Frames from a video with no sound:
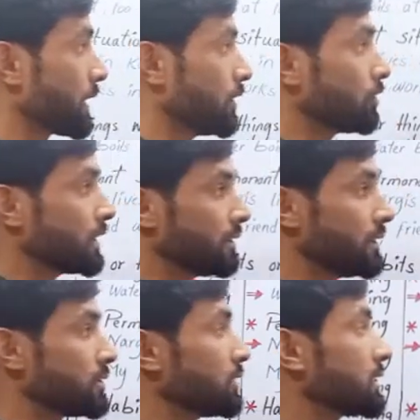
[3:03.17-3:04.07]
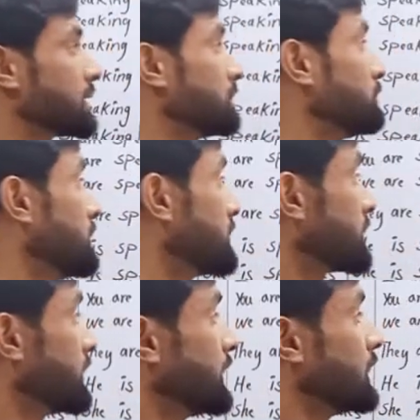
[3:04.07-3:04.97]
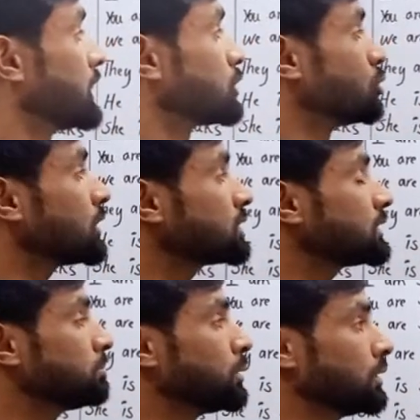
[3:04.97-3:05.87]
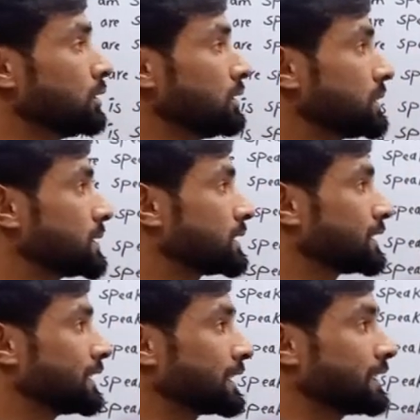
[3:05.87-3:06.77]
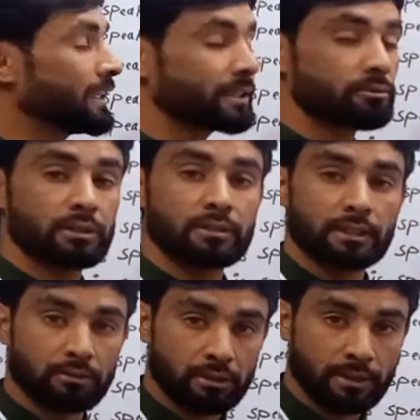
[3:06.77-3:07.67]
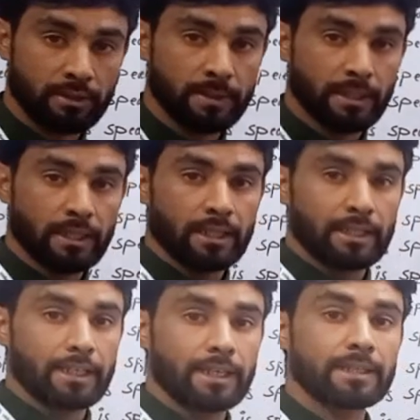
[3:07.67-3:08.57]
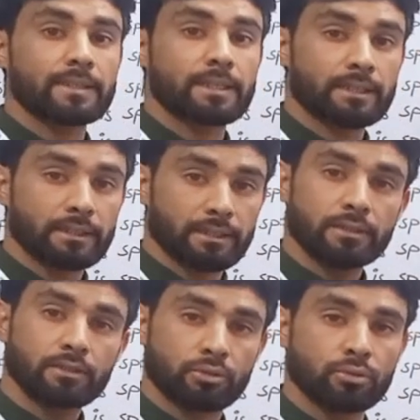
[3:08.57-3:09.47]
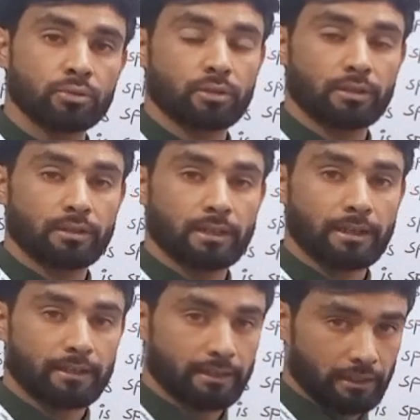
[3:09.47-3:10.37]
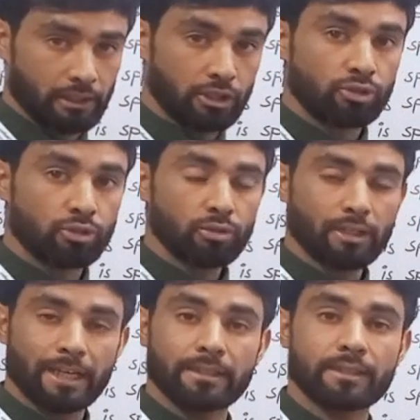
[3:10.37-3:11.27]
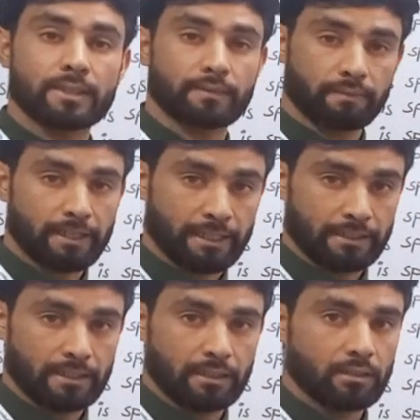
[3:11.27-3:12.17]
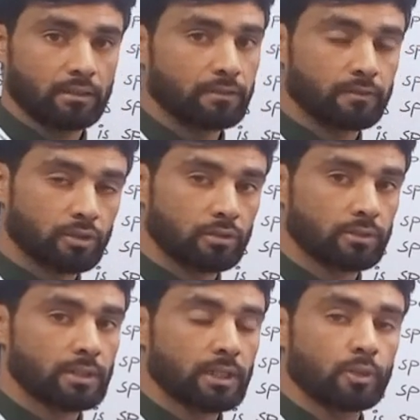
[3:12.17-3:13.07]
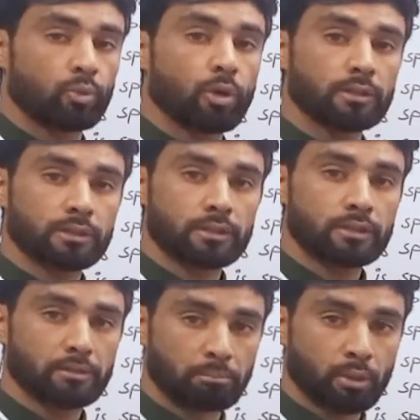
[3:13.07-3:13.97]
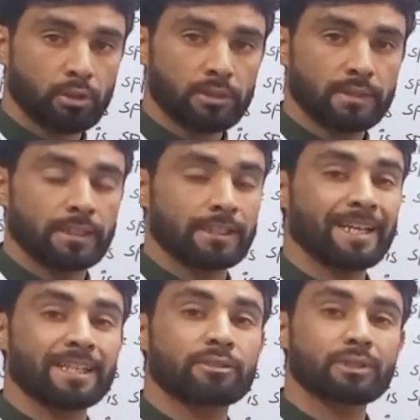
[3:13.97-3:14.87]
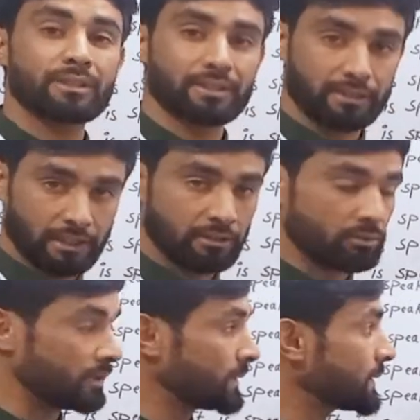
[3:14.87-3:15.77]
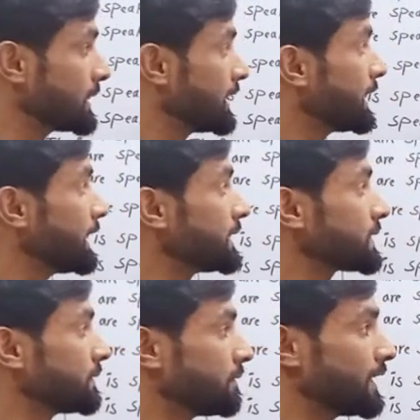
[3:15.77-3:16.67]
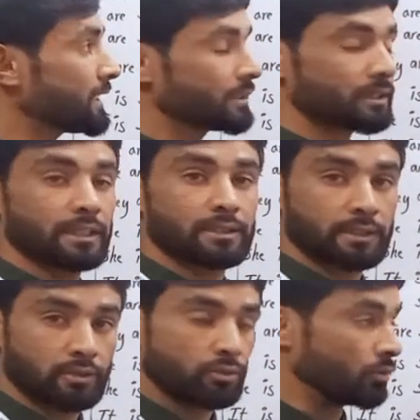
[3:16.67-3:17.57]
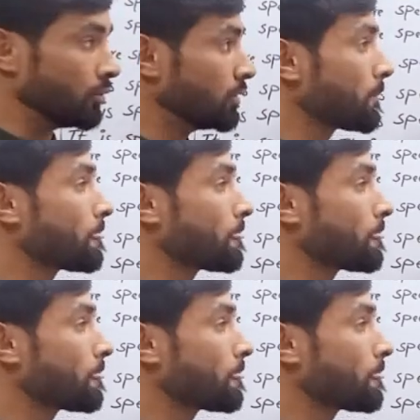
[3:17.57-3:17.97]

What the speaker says: Look at these two examples. Water boils at 100 degrees. It's a true issue and it's a fact. Of course, water boils at 100 degrees. It's a fact, it's a true.